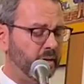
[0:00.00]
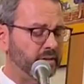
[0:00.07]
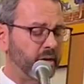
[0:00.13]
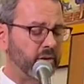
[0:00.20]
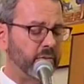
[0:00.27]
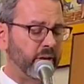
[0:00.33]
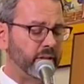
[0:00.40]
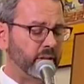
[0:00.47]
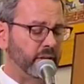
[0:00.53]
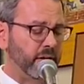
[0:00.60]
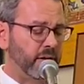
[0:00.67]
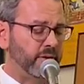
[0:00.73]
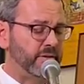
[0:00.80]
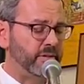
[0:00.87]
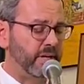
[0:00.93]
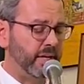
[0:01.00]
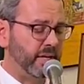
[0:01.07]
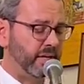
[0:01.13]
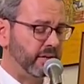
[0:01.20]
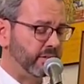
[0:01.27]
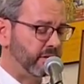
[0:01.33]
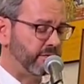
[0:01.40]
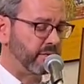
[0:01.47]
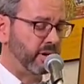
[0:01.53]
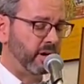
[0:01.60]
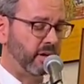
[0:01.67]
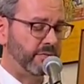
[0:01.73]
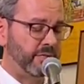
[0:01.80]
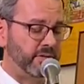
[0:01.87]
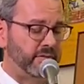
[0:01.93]
As I read the letter sitting in a different
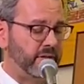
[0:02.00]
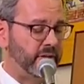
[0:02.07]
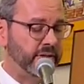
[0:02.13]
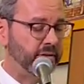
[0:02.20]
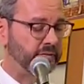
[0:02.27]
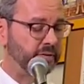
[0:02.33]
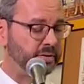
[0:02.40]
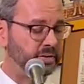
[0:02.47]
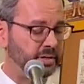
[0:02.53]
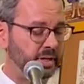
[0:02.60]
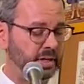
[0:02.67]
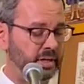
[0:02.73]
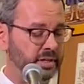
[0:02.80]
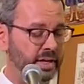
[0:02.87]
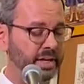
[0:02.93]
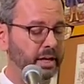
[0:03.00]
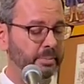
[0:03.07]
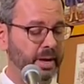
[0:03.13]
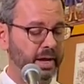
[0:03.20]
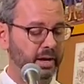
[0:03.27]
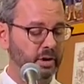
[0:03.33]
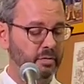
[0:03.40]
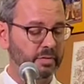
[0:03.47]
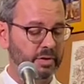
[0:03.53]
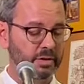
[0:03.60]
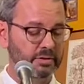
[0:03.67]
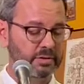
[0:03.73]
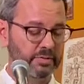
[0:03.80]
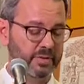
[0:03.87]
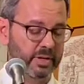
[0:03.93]
office in a different city, thinking back over
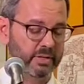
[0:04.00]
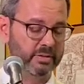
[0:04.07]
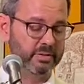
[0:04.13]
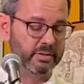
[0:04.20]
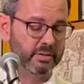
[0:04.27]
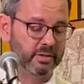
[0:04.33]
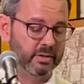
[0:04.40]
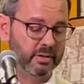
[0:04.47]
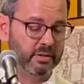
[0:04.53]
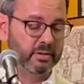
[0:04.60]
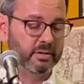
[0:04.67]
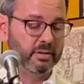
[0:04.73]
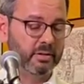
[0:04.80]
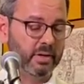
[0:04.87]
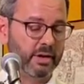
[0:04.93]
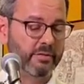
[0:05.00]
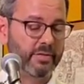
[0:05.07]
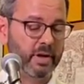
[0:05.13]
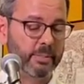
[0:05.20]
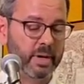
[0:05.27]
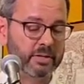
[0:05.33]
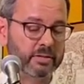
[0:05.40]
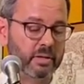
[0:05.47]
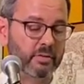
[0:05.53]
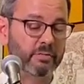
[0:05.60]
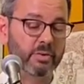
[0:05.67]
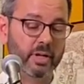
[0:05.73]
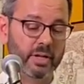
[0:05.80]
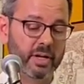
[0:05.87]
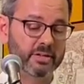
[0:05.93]
those events, I found
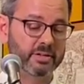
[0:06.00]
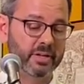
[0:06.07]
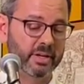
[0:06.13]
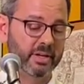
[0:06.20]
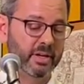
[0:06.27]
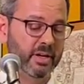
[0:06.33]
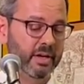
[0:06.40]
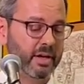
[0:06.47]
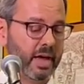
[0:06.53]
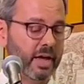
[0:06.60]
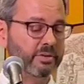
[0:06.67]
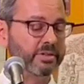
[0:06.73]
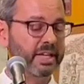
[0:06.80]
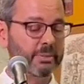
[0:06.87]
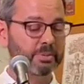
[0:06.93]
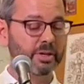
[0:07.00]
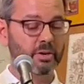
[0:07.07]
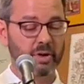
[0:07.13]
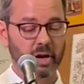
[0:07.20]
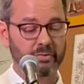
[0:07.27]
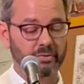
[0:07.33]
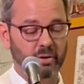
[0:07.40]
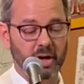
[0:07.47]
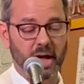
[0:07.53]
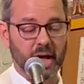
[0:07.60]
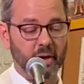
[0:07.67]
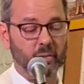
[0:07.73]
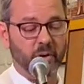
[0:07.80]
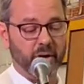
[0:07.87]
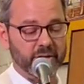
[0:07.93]
myself realizing how deeply grateful
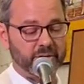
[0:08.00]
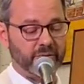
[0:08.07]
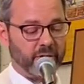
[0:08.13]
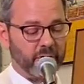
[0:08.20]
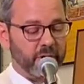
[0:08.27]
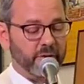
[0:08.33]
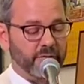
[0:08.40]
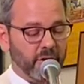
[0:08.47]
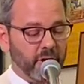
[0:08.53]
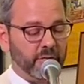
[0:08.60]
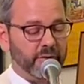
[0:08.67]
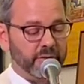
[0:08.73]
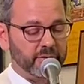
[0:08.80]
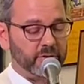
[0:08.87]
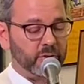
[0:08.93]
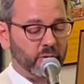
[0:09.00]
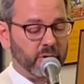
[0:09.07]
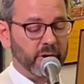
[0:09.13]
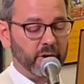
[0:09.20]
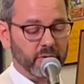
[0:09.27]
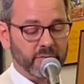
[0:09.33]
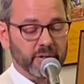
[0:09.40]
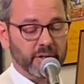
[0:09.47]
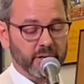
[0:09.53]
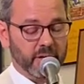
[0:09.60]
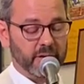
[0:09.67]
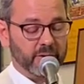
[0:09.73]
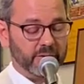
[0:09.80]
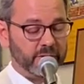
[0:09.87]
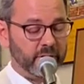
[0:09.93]
I was for her evolving story over the
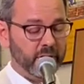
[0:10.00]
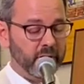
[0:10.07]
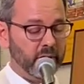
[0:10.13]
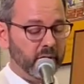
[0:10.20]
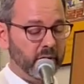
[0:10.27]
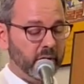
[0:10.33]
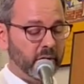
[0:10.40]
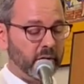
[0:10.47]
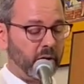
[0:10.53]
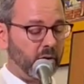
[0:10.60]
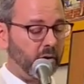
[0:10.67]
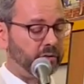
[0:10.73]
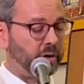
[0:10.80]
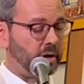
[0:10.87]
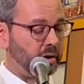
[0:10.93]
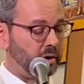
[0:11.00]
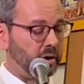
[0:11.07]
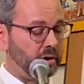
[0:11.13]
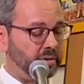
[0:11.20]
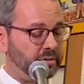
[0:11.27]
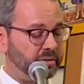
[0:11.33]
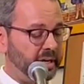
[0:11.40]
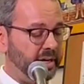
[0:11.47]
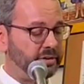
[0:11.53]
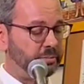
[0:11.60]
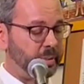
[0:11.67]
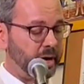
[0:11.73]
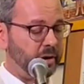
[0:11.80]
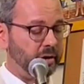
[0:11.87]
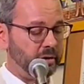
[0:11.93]
years. All the cards,
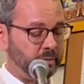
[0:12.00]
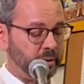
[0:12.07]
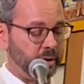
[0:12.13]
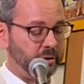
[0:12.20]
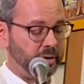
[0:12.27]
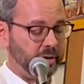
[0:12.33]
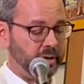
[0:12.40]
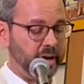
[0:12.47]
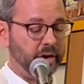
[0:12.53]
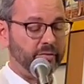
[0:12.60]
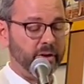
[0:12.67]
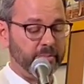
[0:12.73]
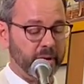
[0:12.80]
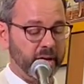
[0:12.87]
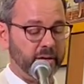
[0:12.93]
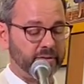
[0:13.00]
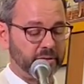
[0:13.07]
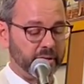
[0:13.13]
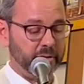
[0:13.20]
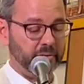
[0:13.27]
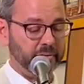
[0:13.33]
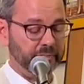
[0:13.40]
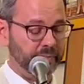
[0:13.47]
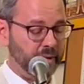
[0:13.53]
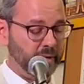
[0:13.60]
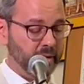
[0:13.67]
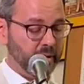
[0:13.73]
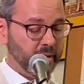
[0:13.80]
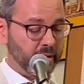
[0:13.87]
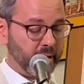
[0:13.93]
each barrier broken, every milestone,
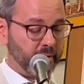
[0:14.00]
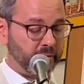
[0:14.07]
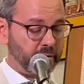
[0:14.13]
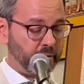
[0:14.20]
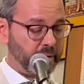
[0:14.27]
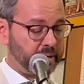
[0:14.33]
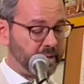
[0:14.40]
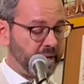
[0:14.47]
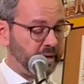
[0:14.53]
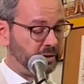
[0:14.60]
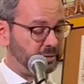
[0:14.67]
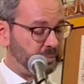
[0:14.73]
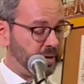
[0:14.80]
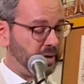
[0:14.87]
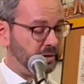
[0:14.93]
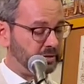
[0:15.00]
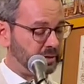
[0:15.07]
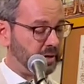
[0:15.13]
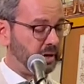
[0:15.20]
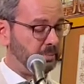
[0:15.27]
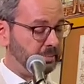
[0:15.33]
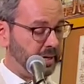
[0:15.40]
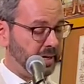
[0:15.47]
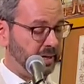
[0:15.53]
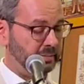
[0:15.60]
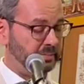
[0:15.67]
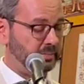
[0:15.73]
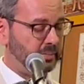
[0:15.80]
and for what that experience taught me.